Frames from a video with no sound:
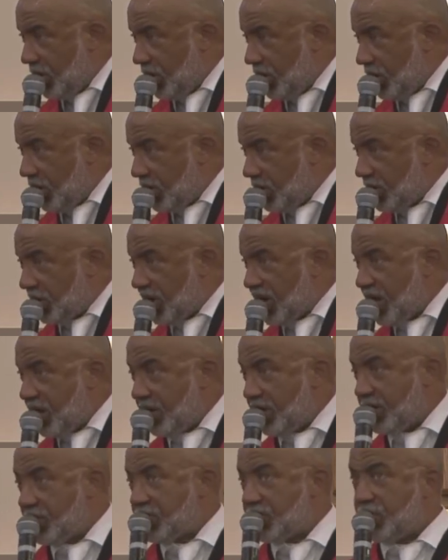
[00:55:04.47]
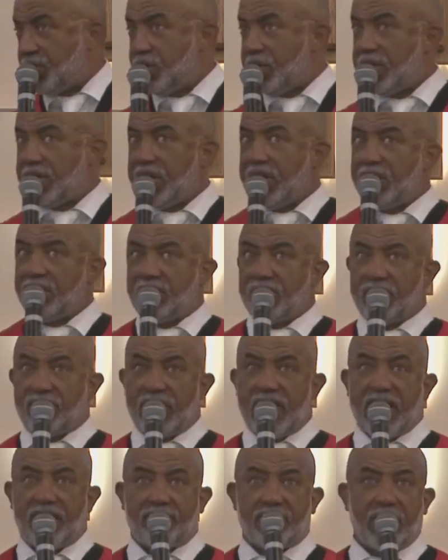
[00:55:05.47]
Well, the county is doing that
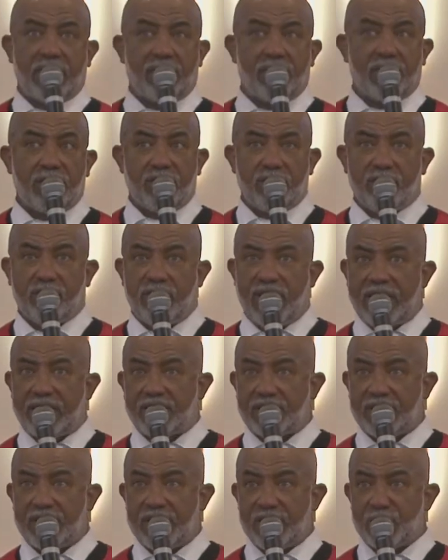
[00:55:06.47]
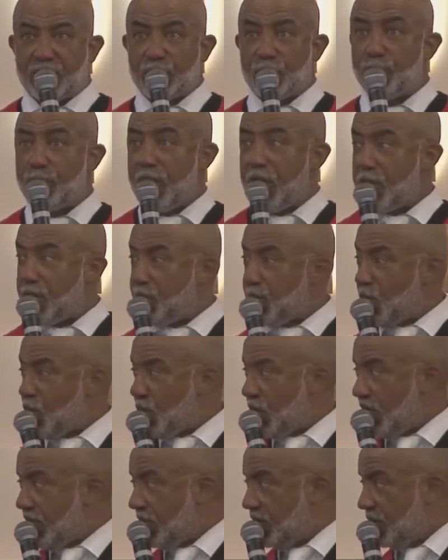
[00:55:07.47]
500 vaccines tomorrow
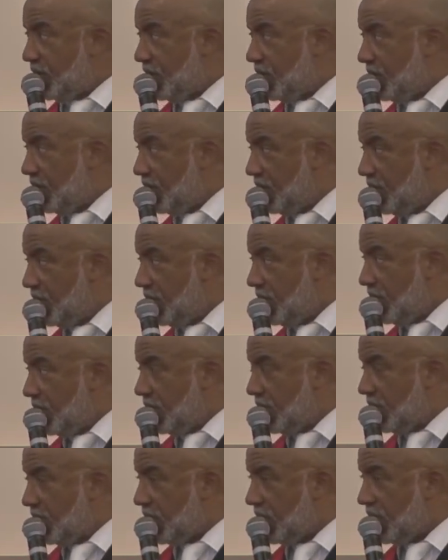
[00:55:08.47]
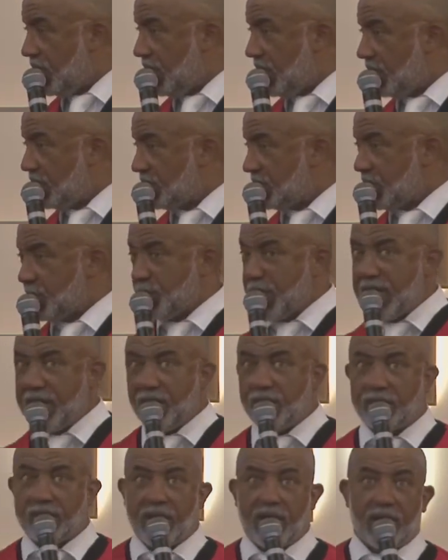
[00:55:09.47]
morning. Yeah, so if I
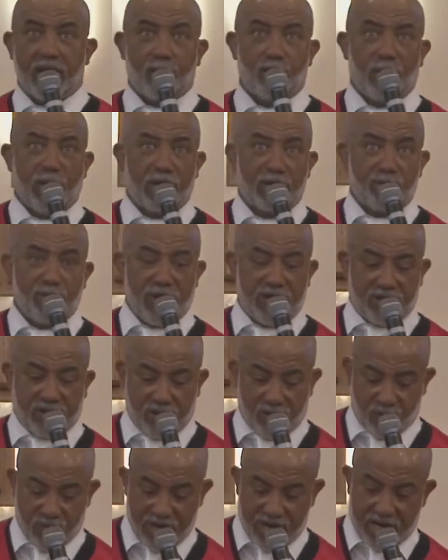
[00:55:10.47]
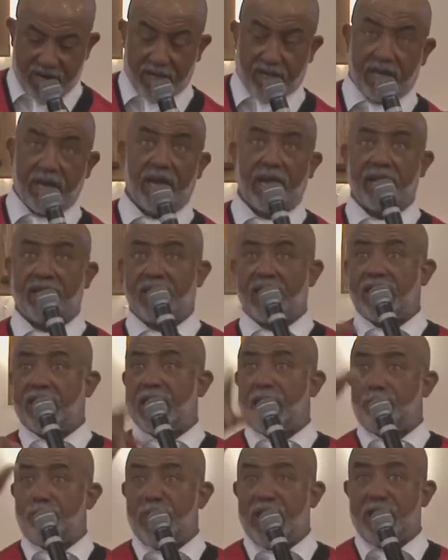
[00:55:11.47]
look that up, let's make sure we get that. I think
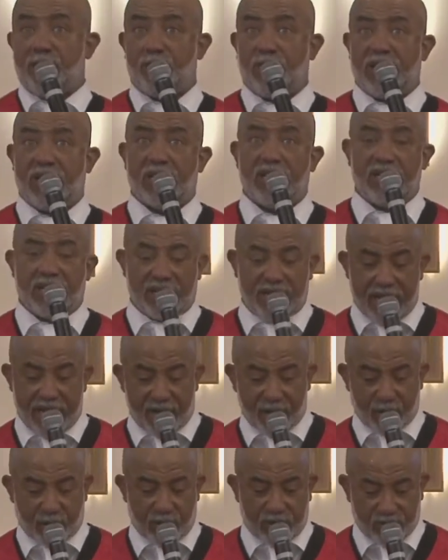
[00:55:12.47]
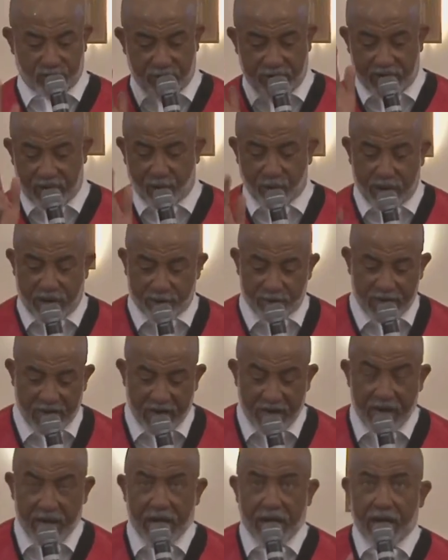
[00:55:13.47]
that might be in the announcements. But anyway,
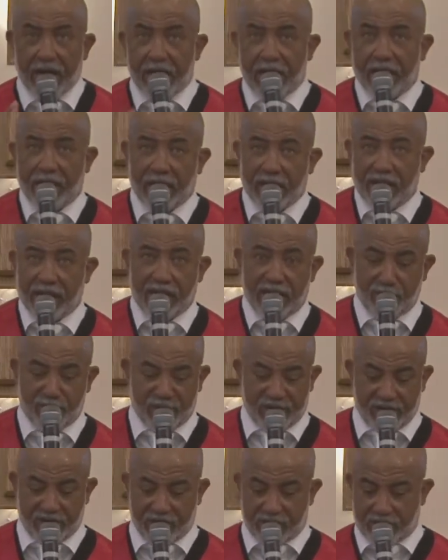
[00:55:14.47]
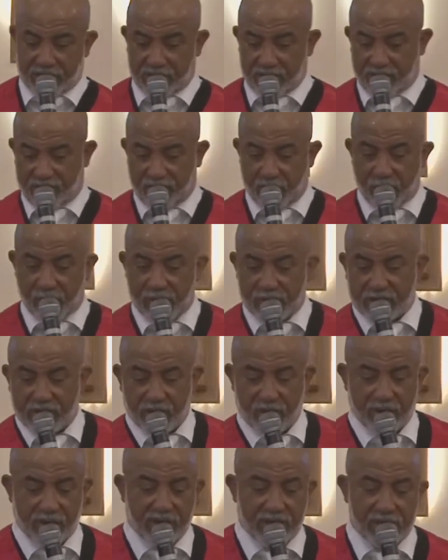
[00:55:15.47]
let me just focus
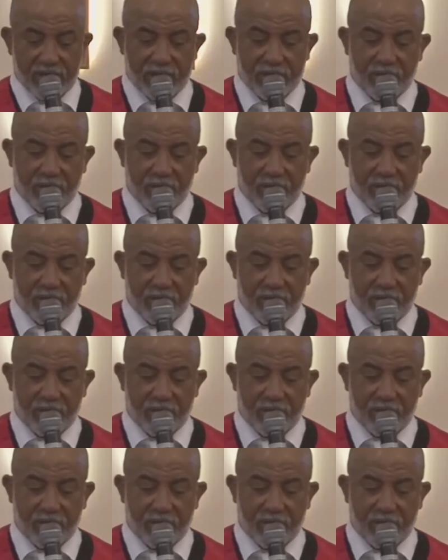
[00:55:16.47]
on this